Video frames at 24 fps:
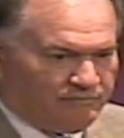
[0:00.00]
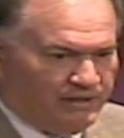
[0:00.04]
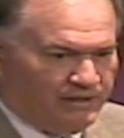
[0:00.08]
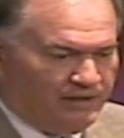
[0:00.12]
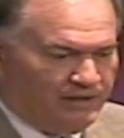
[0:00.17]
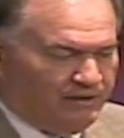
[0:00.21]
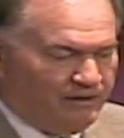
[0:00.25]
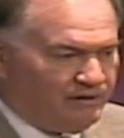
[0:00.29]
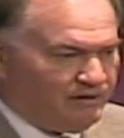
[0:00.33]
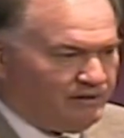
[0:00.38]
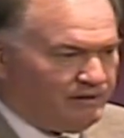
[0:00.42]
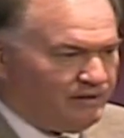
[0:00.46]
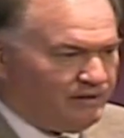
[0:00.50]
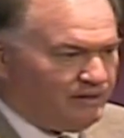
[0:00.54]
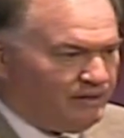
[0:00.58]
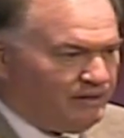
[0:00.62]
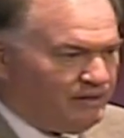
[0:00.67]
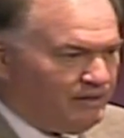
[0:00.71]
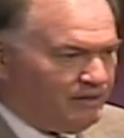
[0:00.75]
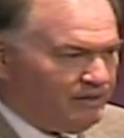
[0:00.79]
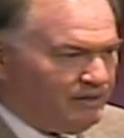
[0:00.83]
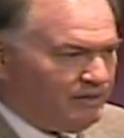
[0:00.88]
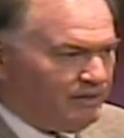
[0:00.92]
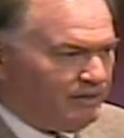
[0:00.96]
Now,
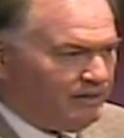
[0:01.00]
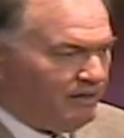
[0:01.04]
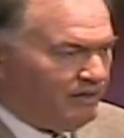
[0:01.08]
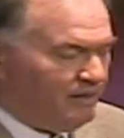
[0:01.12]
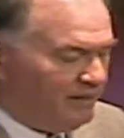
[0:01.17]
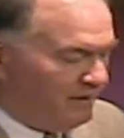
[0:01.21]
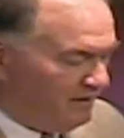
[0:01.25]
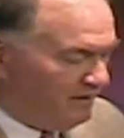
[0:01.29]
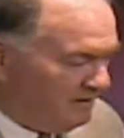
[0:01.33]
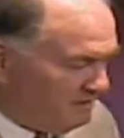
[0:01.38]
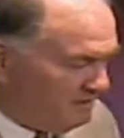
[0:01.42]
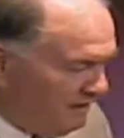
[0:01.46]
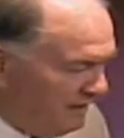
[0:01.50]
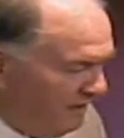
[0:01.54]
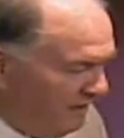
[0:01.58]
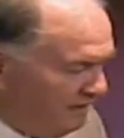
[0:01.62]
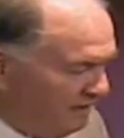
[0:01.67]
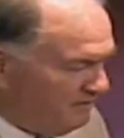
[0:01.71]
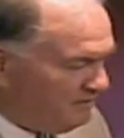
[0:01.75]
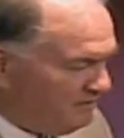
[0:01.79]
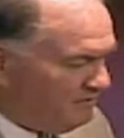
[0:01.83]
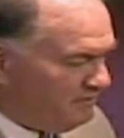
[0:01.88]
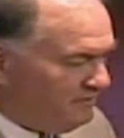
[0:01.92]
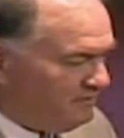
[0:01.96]
does
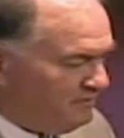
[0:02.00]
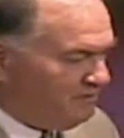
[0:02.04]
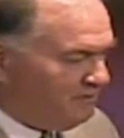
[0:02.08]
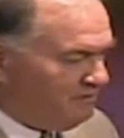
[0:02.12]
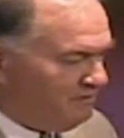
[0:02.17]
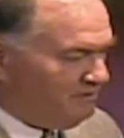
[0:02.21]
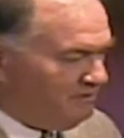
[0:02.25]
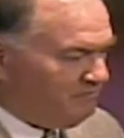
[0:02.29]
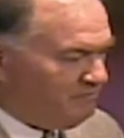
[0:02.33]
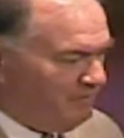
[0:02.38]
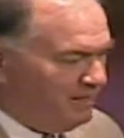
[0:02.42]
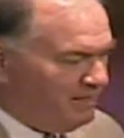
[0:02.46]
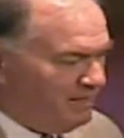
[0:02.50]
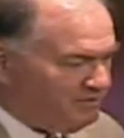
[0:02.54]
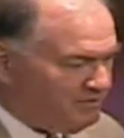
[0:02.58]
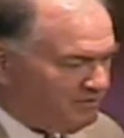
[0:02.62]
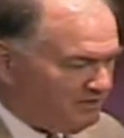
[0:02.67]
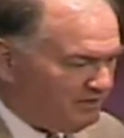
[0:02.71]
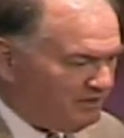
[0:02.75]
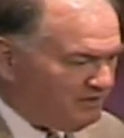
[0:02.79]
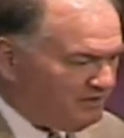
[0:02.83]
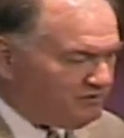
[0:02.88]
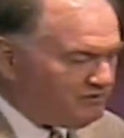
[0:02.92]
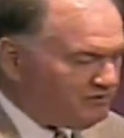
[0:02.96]
that make
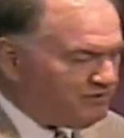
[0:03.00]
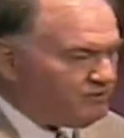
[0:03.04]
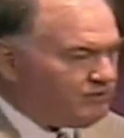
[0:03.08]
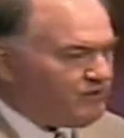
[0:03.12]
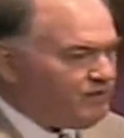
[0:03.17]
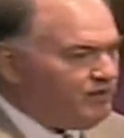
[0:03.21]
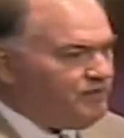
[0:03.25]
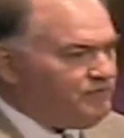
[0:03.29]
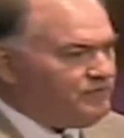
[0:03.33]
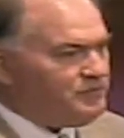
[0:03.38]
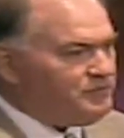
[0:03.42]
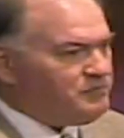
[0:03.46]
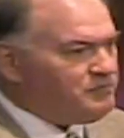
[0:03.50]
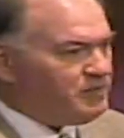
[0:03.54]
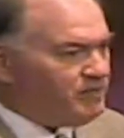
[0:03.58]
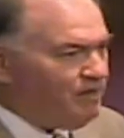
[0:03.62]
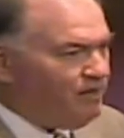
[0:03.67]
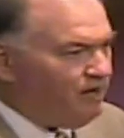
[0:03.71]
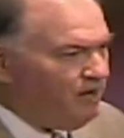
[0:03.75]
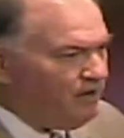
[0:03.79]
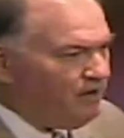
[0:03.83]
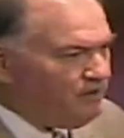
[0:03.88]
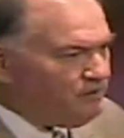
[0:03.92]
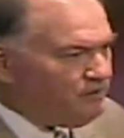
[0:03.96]
sense to come from a
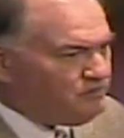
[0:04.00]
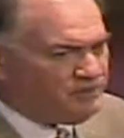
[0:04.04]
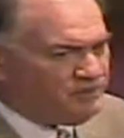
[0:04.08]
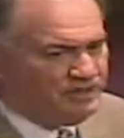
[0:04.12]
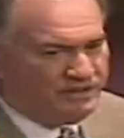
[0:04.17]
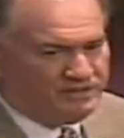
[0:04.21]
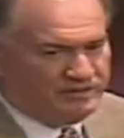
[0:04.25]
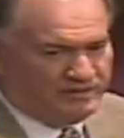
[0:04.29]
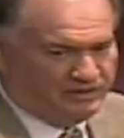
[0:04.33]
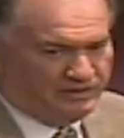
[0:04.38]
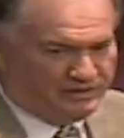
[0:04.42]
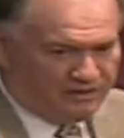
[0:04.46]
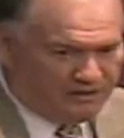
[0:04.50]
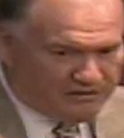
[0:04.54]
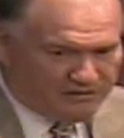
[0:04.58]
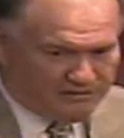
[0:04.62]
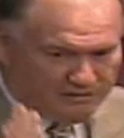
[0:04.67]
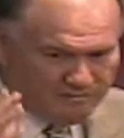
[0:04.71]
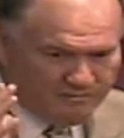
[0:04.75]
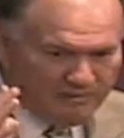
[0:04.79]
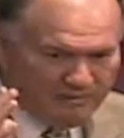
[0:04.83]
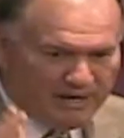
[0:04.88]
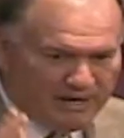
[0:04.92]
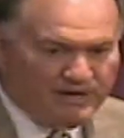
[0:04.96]
God who says it
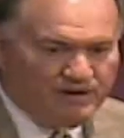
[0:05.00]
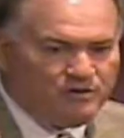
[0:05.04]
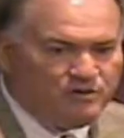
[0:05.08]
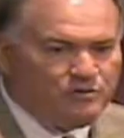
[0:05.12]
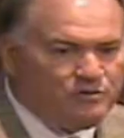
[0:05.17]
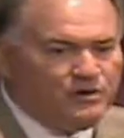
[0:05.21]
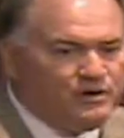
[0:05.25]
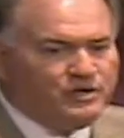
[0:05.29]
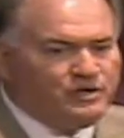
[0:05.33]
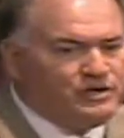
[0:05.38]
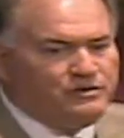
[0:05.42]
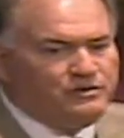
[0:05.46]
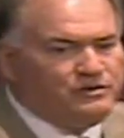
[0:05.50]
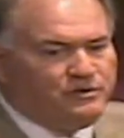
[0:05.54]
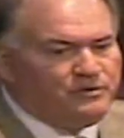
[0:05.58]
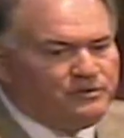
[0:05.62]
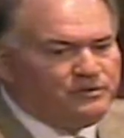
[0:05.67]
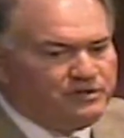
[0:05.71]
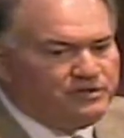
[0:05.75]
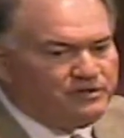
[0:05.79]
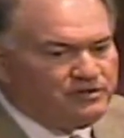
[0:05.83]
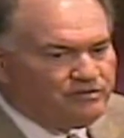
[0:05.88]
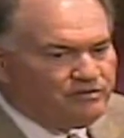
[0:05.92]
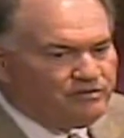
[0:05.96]
doesn't matter what you're
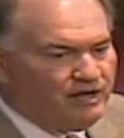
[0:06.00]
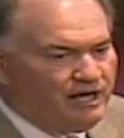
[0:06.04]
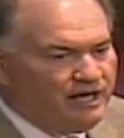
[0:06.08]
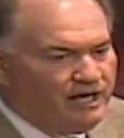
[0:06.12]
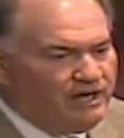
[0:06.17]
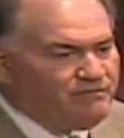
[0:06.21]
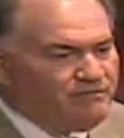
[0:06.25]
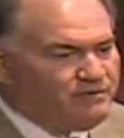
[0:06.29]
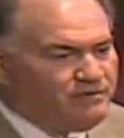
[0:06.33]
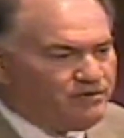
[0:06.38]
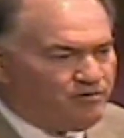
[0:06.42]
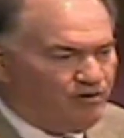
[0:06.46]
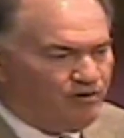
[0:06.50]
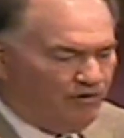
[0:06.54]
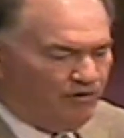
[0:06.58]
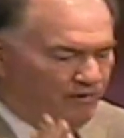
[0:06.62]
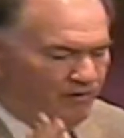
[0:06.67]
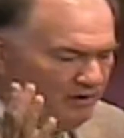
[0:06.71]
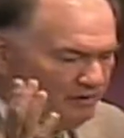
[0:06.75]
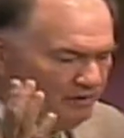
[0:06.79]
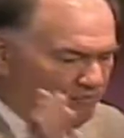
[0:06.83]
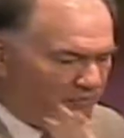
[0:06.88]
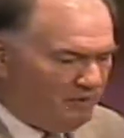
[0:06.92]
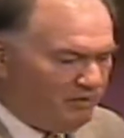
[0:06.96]
doing in your life, you're
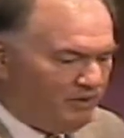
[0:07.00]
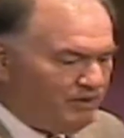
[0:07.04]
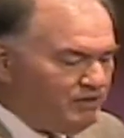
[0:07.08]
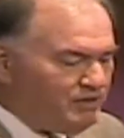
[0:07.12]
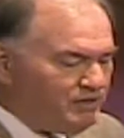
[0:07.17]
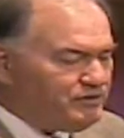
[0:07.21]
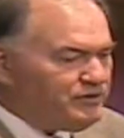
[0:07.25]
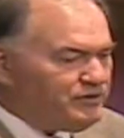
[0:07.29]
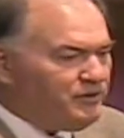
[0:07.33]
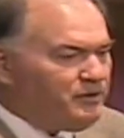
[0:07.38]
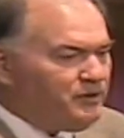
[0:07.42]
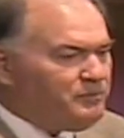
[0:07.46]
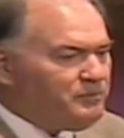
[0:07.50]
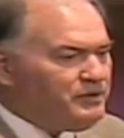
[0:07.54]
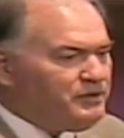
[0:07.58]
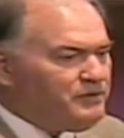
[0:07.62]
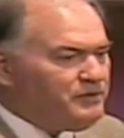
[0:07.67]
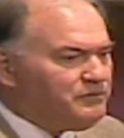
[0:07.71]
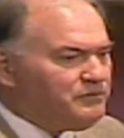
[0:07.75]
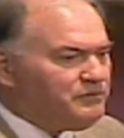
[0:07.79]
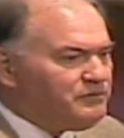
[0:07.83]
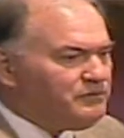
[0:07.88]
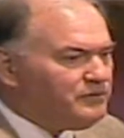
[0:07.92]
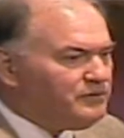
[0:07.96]
already
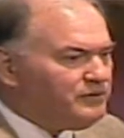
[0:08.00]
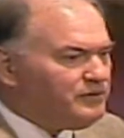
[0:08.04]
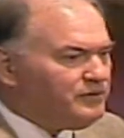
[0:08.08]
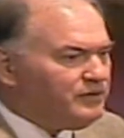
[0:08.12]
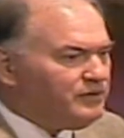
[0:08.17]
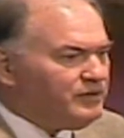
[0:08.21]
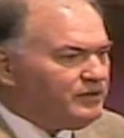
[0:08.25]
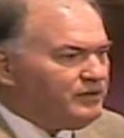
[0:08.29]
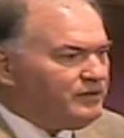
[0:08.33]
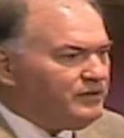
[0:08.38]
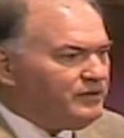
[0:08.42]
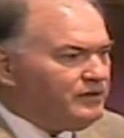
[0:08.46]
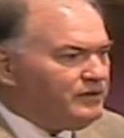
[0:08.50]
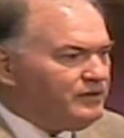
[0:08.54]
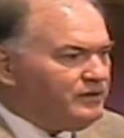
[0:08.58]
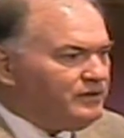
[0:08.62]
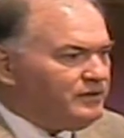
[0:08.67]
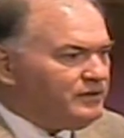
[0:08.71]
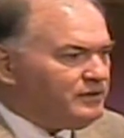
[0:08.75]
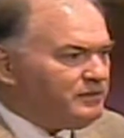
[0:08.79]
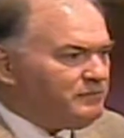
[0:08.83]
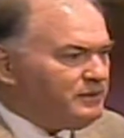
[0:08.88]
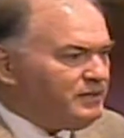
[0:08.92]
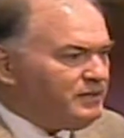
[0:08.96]
predetermined
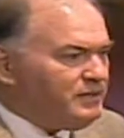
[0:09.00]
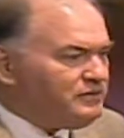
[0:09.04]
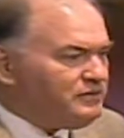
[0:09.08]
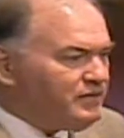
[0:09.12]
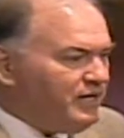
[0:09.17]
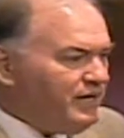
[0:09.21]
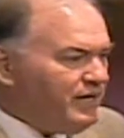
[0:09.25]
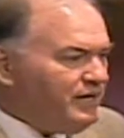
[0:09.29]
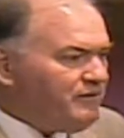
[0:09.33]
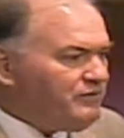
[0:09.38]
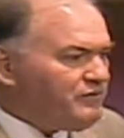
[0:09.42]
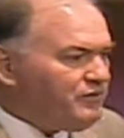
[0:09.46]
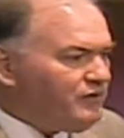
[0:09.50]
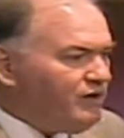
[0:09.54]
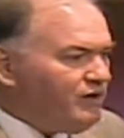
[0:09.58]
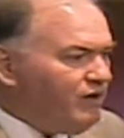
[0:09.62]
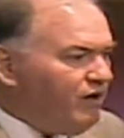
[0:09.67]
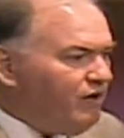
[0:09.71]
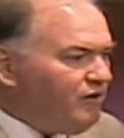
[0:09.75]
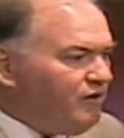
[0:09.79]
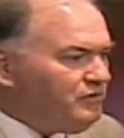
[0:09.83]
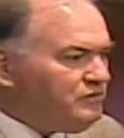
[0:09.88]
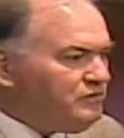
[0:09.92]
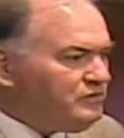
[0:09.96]
to be saved or
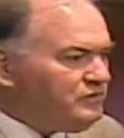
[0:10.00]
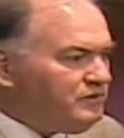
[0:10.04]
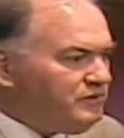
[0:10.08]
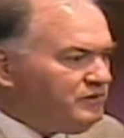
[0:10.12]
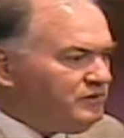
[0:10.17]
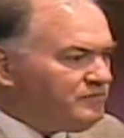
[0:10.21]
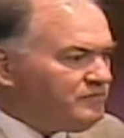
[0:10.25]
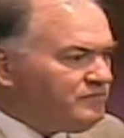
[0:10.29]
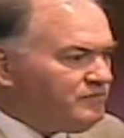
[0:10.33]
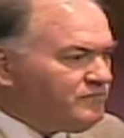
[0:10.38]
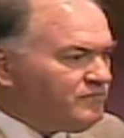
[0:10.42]
lost?